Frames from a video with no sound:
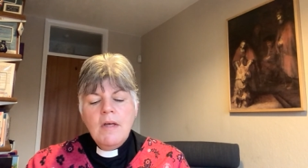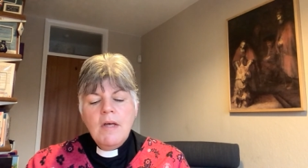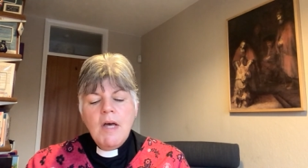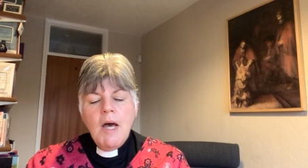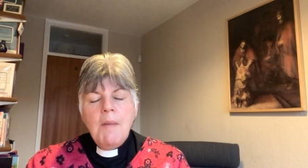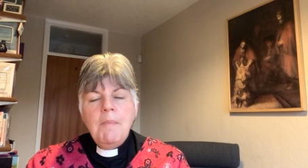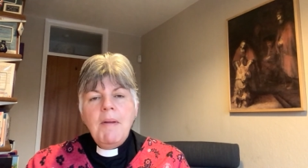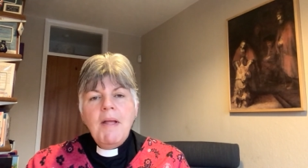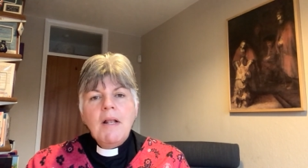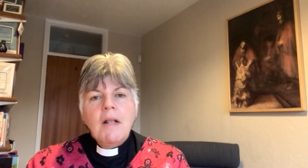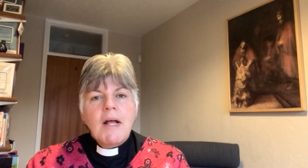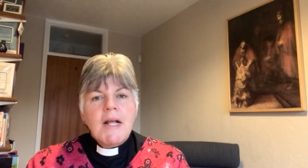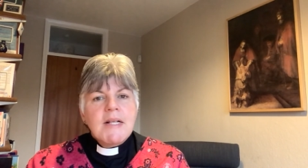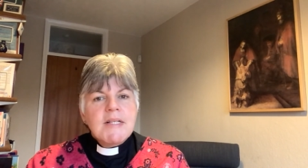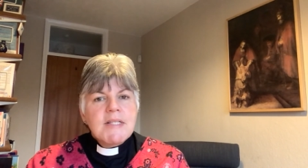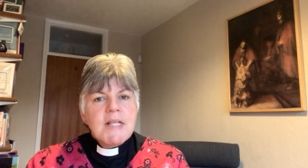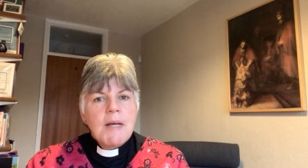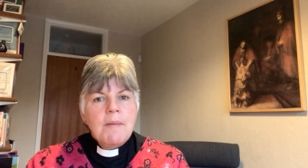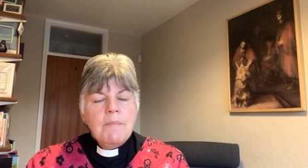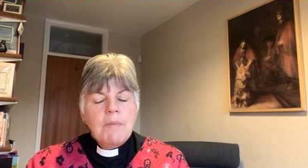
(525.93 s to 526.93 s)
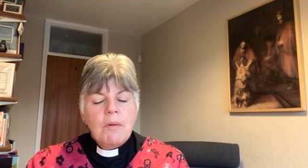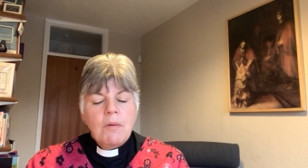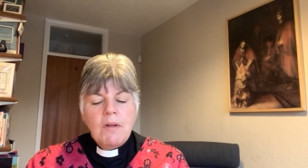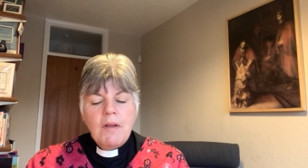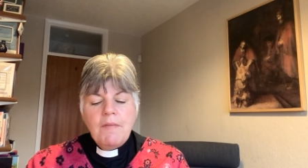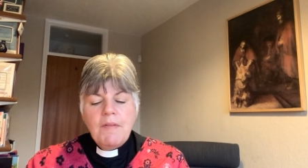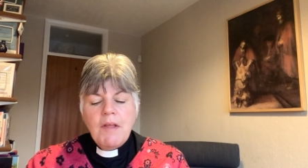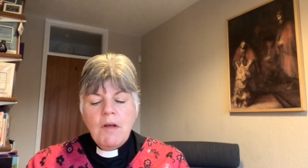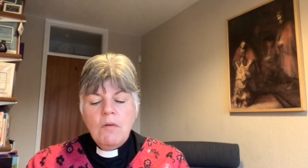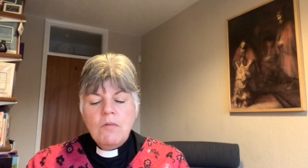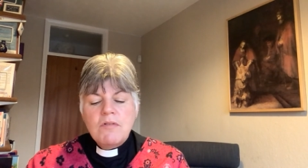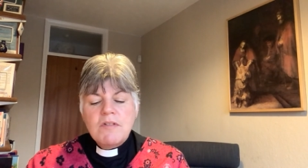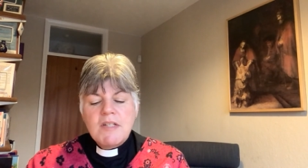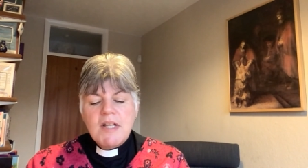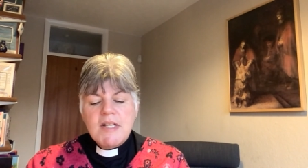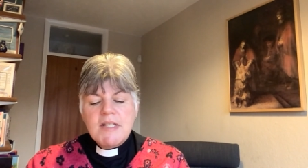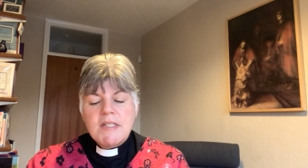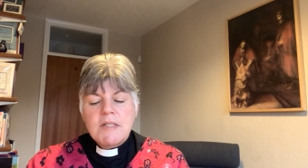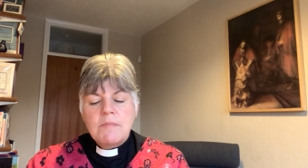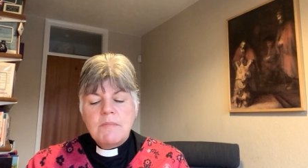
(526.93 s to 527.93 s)
A bit like Samuel in the Old
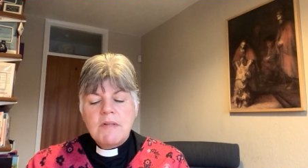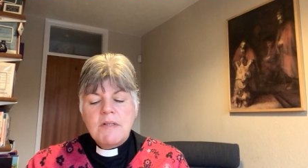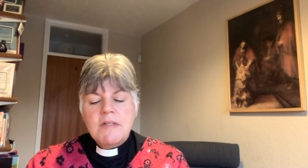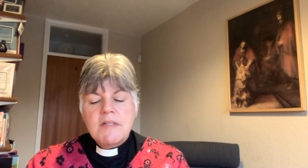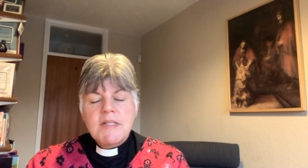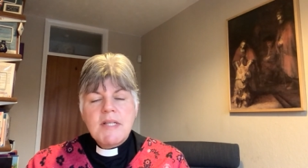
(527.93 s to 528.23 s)
Testament,